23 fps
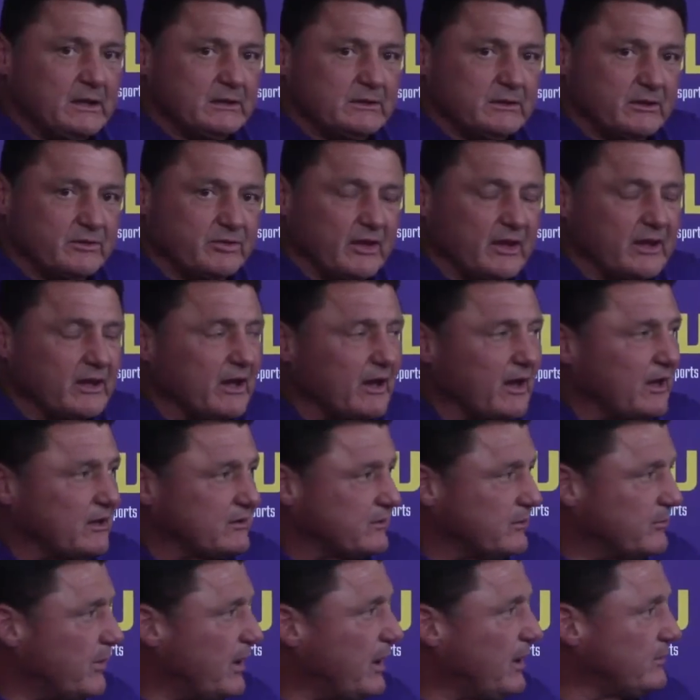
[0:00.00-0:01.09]
the thing I
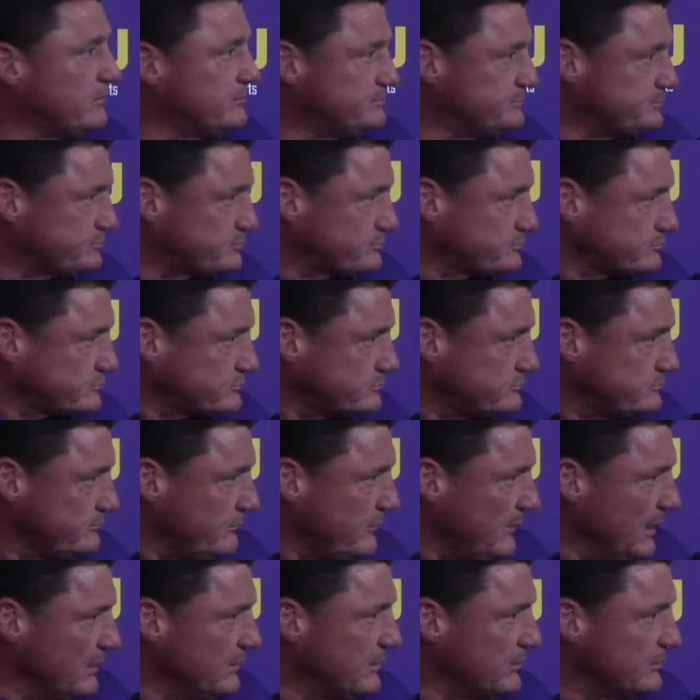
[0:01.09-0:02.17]
liked about
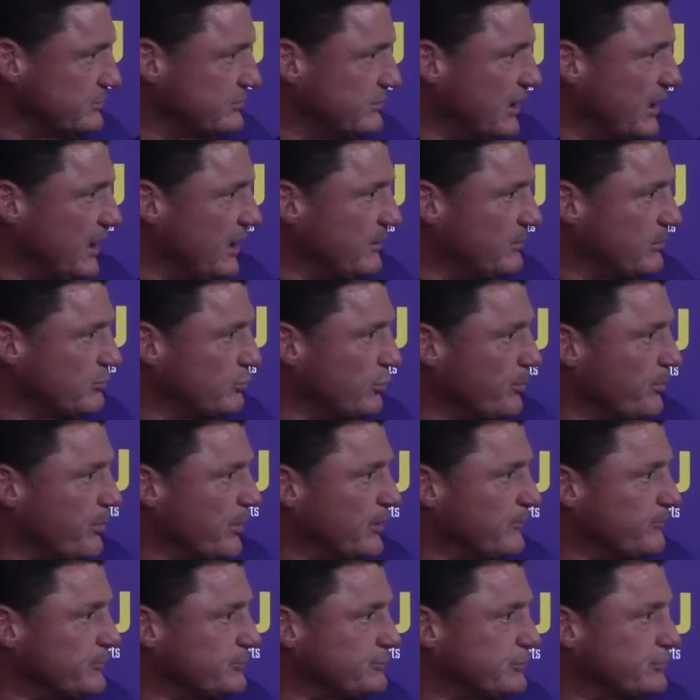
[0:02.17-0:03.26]
this game is we
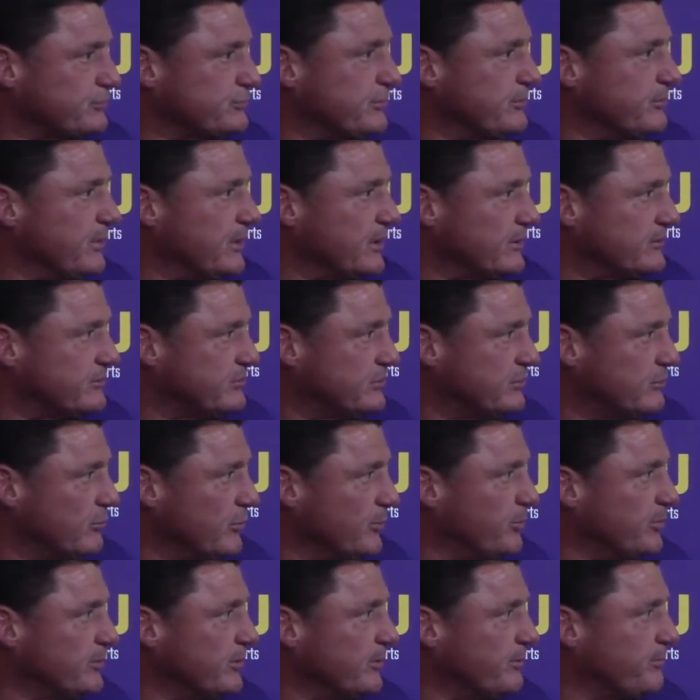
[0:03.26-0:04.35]
played for 60 minutes. We
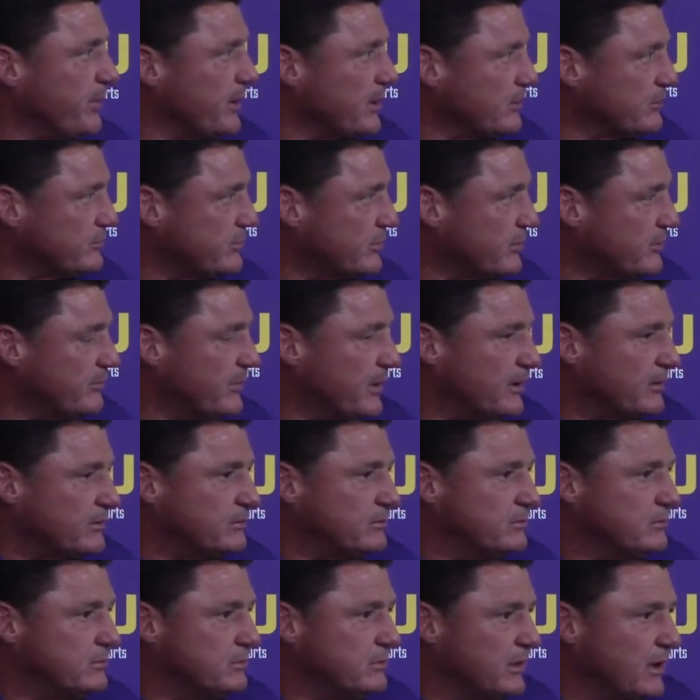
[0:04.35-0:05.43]
put the pedal to the metal.
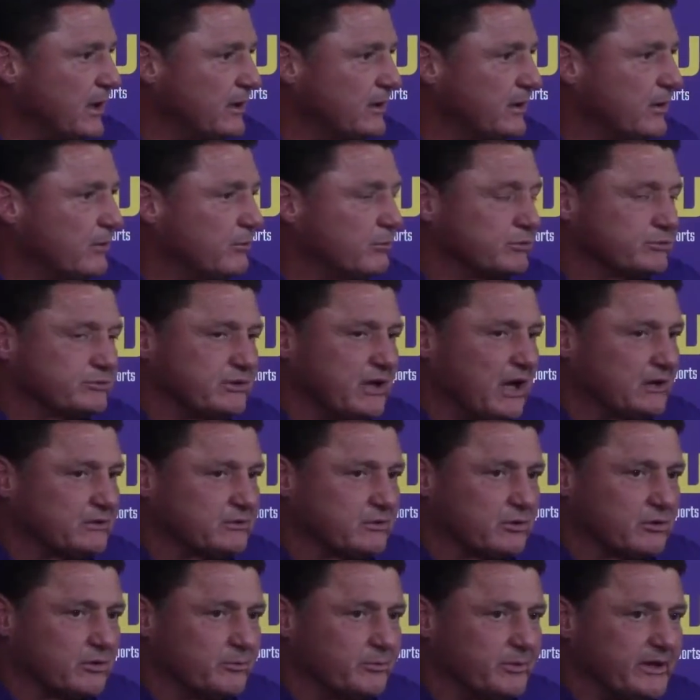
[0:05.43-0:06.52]
And there was not
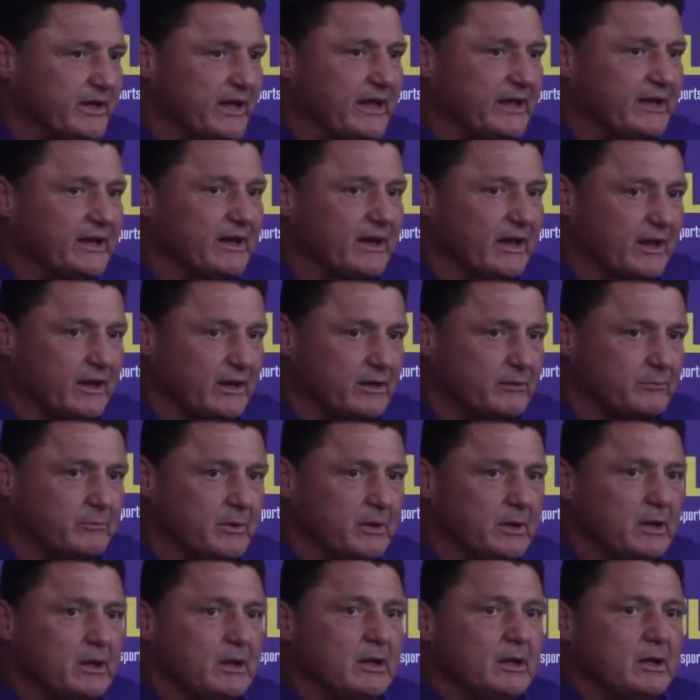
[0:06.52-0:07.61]
going to be any let up
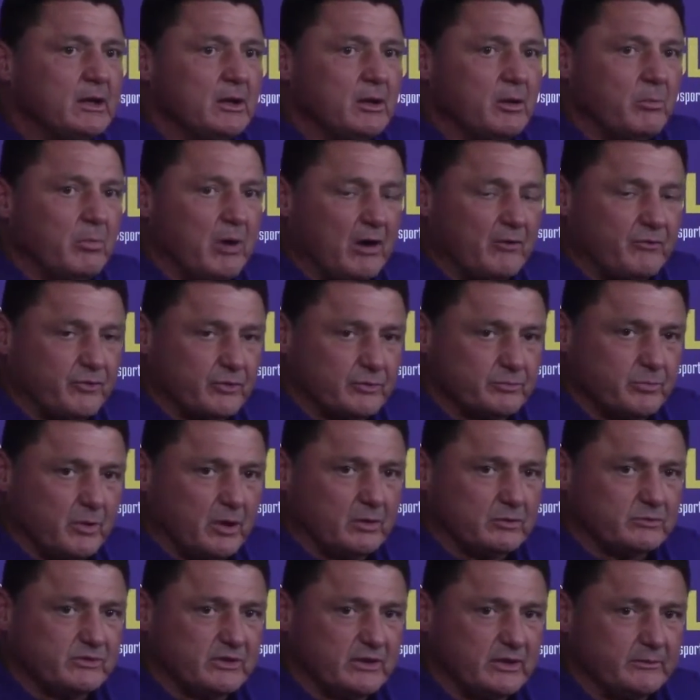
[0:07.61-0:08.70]
by a
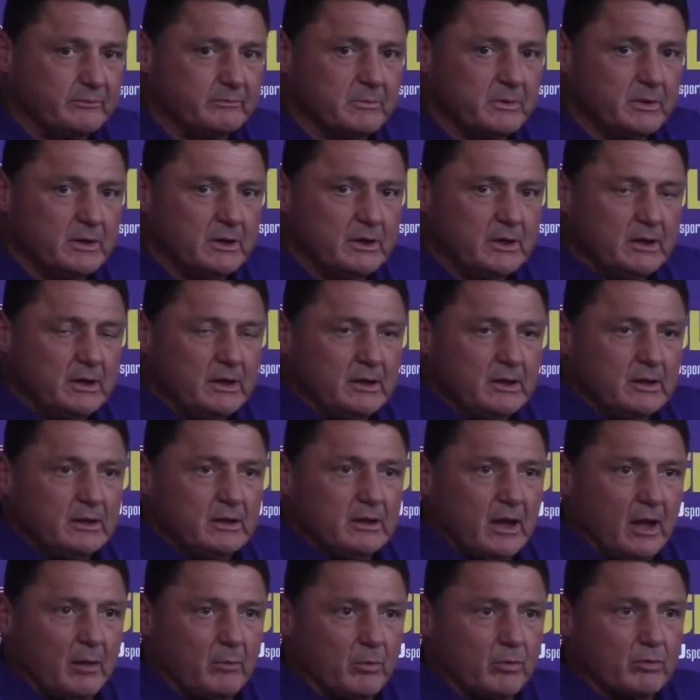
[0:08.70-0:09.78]
football team.
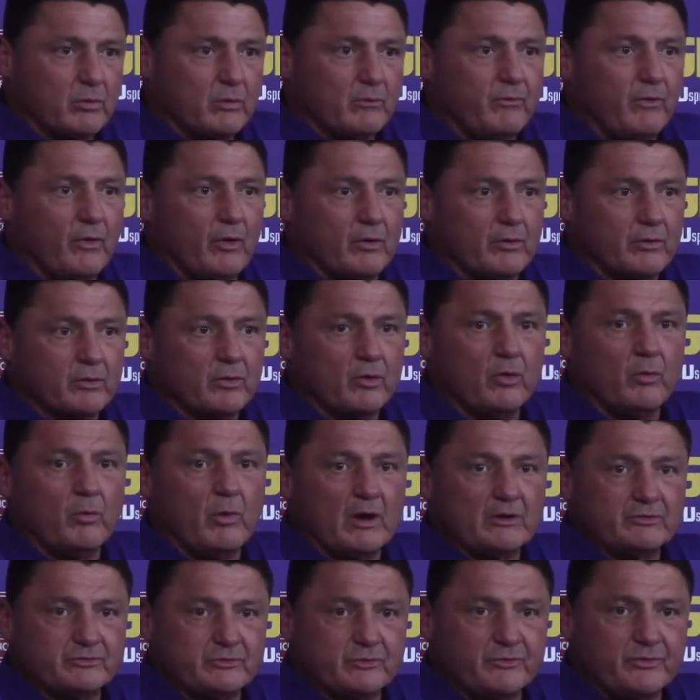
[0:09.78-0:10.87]
I'm looking forward to go
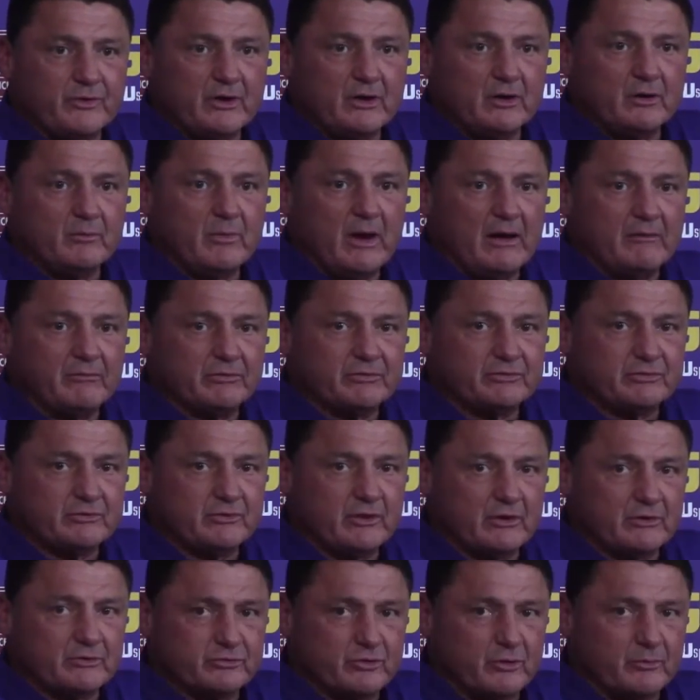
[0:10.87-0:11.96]
watch the film. Obviously,
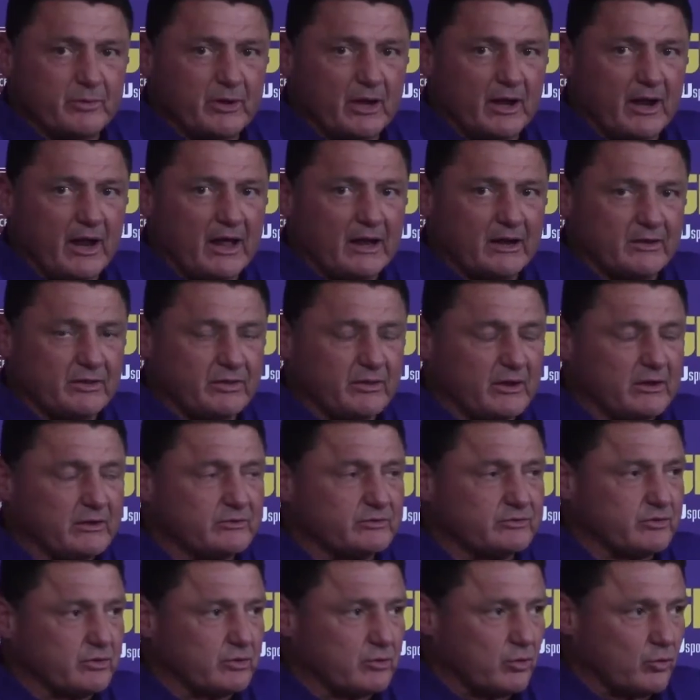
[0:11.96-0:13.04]
there's going to be a lot of
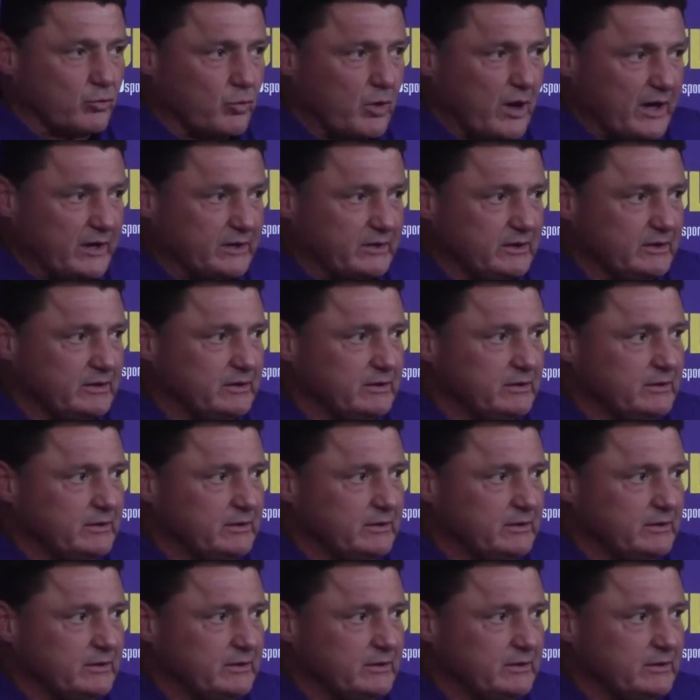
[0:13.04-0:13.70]
things to correct.